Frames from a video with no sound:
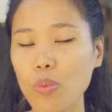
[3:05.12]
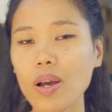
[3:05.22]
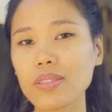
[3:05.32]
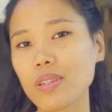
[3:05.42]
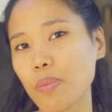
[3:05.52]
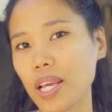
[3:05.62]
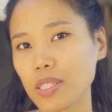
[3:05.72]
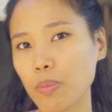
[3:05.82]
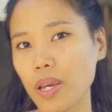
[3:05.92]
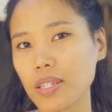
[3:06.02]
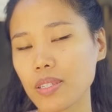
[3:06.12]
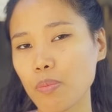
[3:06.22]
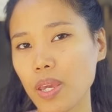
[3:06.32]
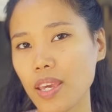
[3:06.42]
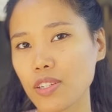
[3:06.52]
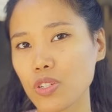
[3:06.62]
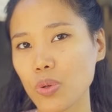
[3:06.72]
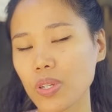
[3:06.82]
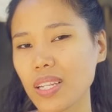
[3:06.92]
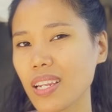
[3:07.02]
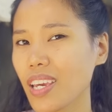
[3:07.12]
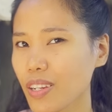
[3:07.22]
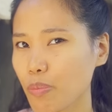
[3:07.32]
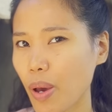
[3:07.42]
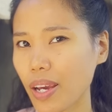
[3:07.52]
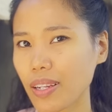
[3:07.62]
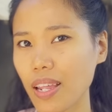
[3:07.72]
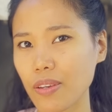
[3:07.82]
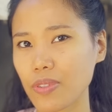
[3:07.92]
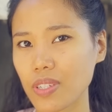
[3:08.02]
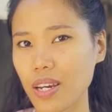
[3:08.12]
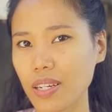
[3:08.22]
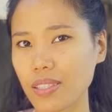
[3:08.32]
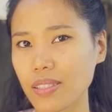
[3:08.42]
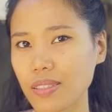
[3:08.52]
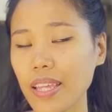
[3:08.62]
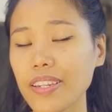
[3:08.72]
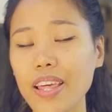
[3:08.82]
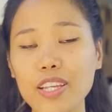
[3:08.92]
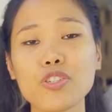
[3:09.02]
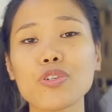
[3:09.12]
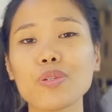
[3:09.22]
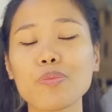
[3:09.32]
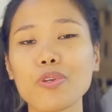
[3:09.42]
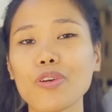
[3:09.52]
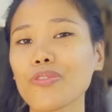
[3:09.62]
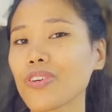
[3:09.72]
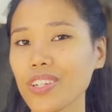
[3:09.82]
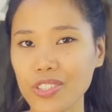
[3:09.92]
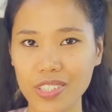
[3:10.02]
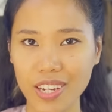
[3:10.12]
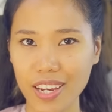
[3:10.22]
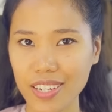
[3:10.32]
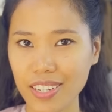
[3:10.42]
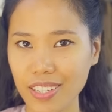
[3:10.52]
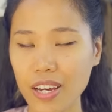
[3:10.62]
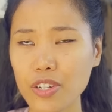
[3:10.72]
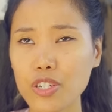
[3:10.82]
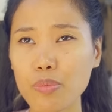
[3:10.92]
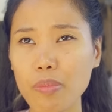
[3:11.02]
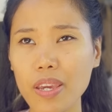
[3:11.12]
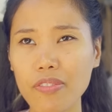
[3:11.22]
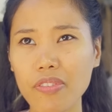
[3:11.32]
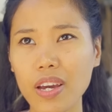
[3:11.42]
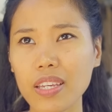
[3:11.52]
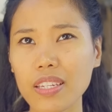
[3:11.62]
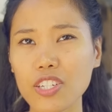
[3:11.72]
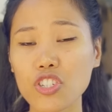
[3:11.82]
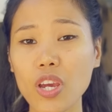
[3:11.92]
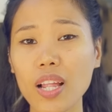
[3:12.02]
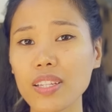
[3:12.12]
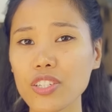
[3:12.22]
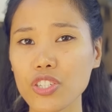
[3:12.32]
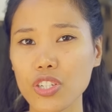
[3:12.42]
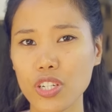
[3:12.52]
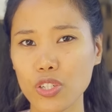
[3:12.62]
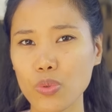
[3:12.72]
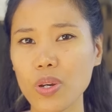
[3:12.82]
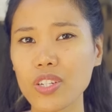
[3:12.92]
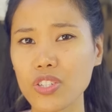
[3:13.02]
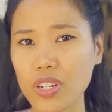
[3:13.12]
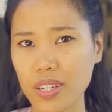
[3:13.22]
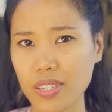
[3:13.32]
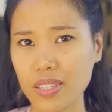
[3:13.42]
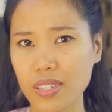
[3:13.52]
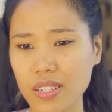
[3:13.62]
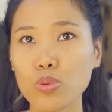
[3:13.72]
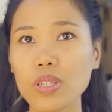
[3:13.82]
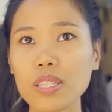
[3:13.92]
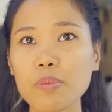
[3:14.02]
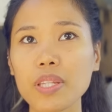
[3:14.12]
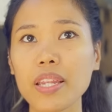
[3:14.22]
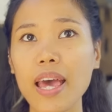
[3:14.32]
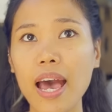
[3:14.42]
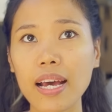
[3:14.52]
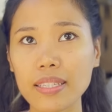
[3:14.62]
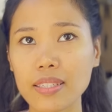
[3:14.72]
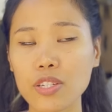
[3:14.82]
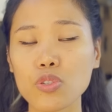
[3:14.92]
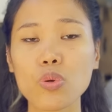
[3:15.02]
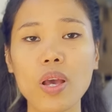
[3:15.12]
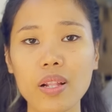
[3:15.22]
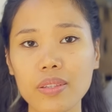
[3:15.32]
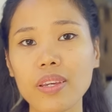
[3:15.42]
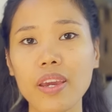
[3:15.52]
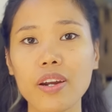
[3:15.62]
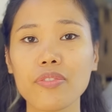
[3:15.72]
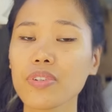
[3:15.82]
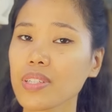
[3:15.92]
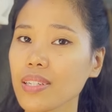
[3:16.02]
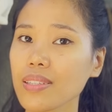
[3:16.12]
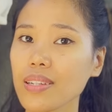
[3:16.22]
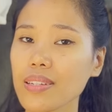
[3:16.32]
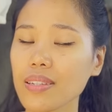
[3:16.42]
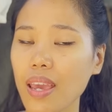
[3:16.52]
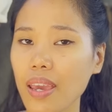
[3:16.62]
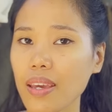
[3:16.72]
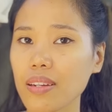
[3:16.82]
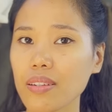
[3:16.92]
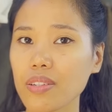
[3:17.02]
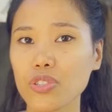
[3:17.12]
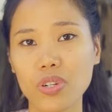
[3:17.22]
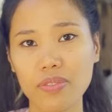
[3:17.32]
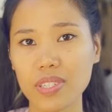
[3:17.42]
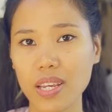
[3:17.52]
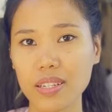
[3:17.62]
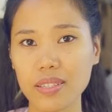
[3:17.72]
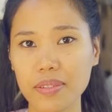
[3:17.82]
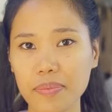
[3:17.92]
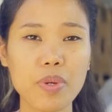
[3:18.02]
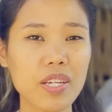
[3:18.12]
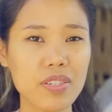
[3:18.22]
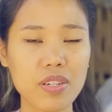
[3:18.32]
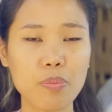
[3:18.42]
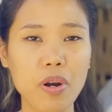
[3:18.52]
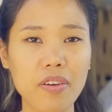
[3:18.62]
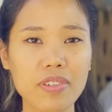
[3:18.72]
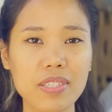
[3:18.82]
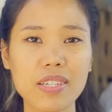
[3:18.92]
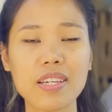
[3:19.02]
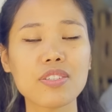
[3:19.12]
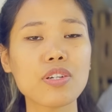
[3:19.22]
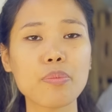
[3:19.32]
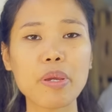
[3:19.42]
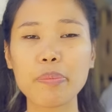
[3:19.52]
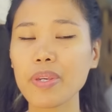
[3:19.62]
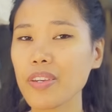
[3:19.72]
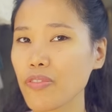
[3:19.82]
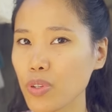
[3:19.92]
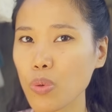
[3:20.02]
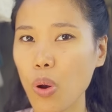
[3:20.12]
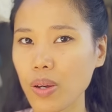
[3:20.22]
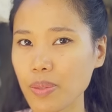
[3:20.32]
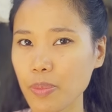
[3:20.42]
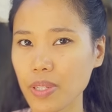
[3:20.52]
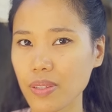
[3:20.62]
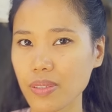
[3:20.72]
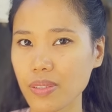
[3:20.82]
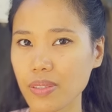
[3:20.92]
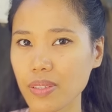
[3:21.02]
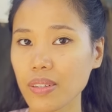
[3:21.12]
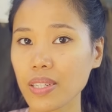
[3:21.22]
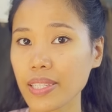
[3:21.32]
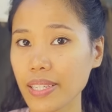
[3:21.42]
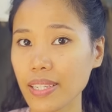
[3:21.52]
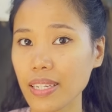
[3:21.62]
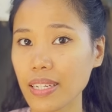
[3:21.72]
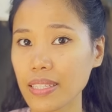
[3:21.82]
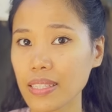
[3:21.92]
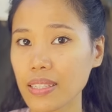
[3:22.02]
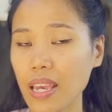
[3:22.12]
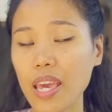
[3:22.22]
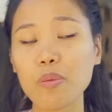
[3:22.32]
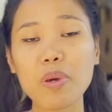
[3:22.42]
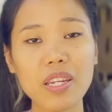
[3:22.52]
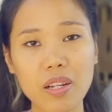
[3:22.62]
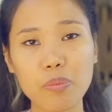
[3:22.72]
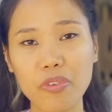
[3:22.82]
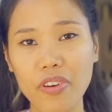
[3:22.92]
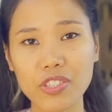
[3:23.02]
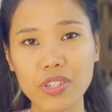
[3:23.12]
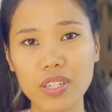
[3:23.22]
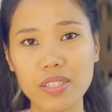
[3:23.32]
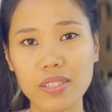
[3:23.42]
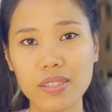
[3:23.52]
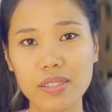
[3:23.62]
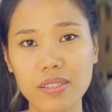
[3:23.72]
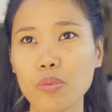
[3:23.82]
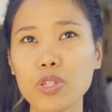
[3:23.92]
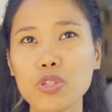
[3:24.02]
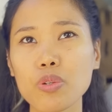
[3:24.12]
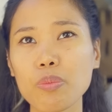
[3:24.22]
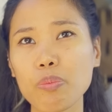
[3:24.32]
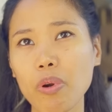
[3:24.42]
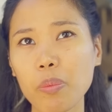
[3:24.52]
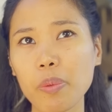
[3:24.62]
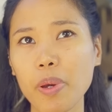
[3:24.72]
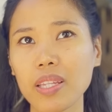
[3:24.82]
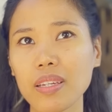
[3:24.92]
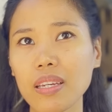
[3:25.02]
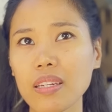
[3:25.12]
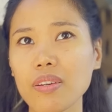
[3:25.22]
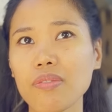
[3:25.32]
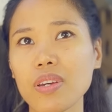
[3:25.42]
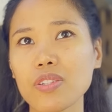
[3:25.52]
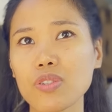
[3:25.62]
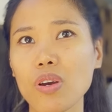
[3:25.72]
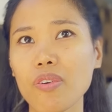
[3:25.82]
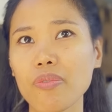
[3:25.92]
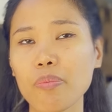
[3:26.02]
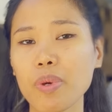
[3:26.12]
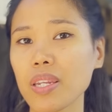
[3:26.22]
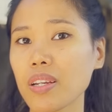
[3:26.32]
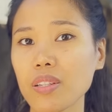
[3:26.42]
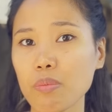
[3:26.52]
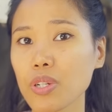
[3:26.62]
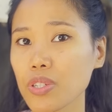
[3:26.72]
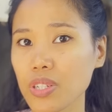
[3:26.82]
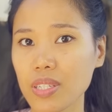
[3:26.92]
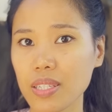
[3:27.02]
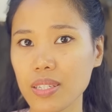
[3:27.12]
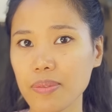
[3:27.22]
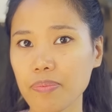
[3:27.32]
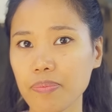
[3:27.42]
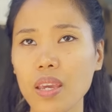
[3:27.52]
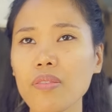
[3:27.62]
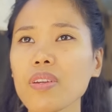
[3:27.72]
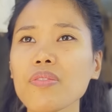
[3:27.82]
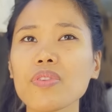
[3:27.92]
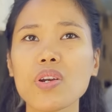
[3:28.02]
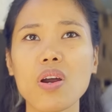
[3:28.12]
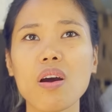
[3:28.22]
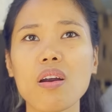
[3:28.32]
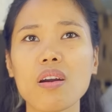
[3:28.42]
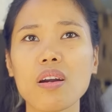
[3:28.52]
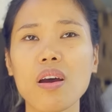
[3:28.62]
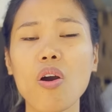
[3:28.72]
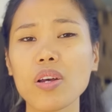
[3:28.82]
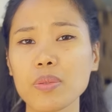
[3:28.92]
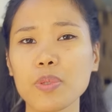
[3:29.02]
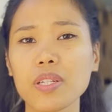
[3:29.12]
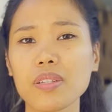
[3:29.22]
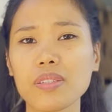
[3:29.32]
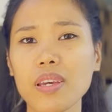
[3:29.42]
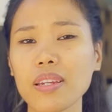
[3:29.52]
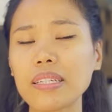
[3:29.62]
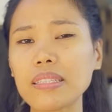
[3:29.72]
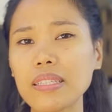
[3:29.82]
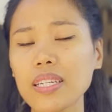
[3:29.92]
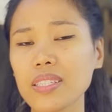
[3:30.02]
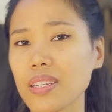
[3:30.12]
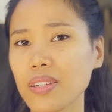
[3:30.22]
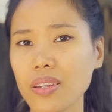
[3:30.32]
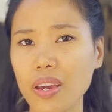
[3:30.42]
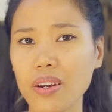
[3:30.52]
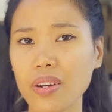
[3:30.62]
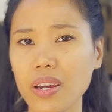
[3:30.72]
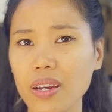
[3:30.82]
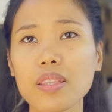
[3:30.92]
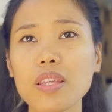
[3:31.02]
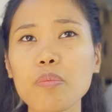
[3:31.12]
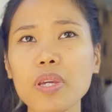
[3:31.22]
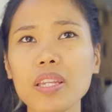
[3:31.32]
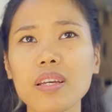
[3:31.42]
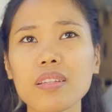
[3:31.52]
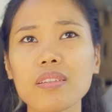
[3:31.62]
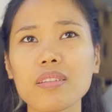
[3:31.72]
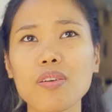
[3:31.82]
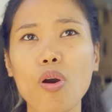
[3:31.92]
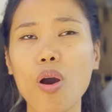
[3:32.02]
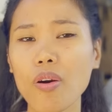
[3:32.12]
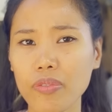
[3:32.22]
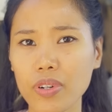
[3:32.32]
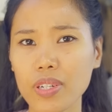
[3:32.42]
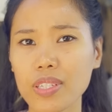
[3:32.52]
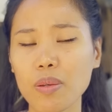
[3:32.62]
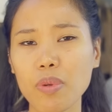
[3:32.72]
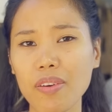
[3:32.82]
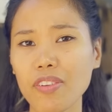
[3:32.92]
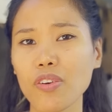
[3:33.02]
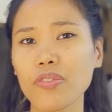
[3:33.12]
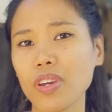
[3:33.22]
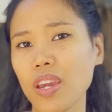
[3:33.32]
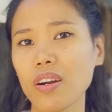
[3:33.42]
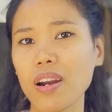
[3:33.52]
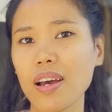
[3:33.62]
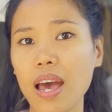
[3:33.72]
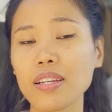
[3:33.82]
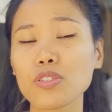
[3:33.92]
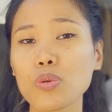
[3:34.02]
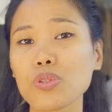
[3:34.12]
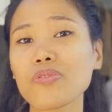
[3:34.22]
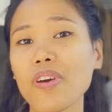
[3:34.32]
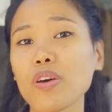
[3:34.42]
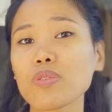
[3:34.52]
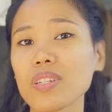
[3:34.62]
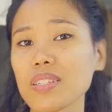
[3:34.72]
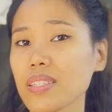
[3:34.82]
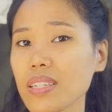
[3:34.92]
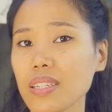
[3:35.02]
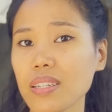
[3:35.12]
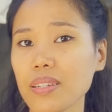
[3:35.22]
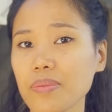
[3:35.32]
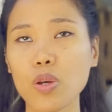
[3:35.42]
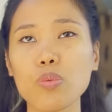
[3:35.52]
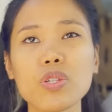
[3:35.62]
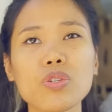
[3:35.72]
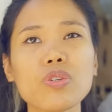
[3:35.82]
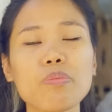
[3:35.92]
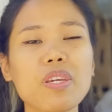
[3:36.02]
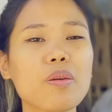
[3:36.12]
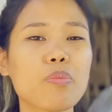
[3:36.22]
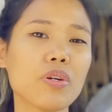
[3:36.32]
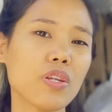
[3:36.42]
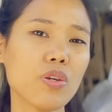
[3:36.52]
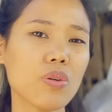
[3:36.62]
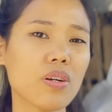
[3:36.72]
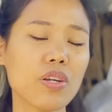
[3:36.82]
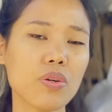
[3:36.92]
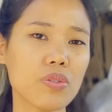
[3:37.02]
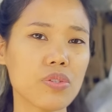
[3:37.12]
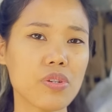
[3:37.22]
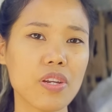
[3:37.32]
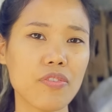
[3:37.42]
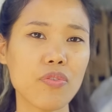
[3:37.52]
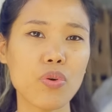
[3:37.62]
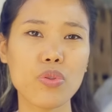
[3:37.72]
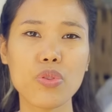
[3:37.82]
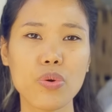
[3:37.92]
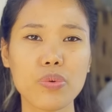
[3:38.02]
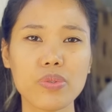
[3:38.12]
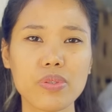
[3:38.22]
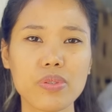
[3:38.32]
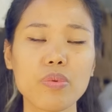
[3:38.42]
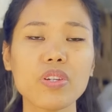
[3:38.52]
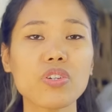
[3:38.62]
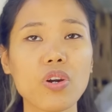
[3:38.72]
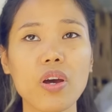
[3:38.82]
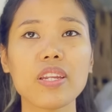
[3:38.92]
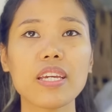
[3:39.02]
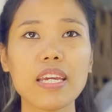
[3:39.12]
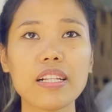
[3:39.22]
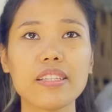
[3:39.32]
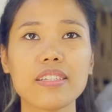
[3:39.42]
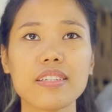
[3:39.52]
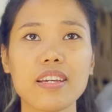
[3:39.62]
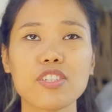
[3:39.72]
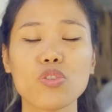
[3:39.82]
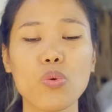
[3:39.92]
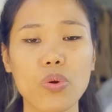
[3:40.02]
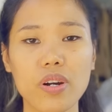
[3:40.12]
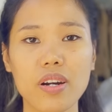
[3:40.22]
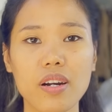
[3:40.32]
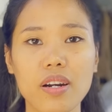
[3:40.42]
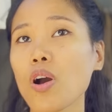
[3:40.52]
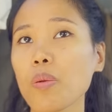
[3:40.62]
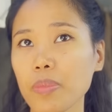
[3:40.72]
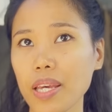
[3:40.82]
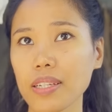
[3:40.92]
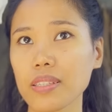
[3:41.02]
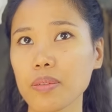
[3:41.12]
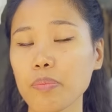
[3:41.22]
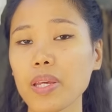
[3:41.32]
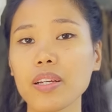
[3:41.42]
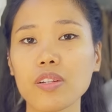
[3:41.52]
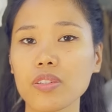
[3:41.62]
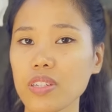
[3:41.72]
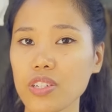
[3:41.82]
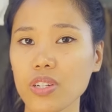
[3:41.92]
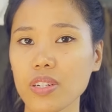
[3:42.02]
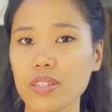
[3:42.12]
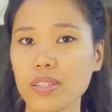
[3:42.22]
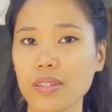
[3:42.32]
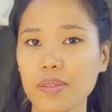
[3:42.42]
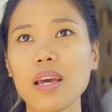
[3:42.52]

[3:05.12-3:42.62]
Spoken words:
While some expats may enjoy the laid-back lifestyle and natural beauty of countryside, others may find it challenging to adjust to the limited access to healthcare facilities and services. Because in the provinces, there may be few hospitals, clinics, and medical professionals, which could be problematic in the events of medical emergency. Even if there are hospitals and clinics in the area, they may not offer the same level of care as those found in the city, which could be particularly concerning for those with chronic illnesses or complex medical conditions.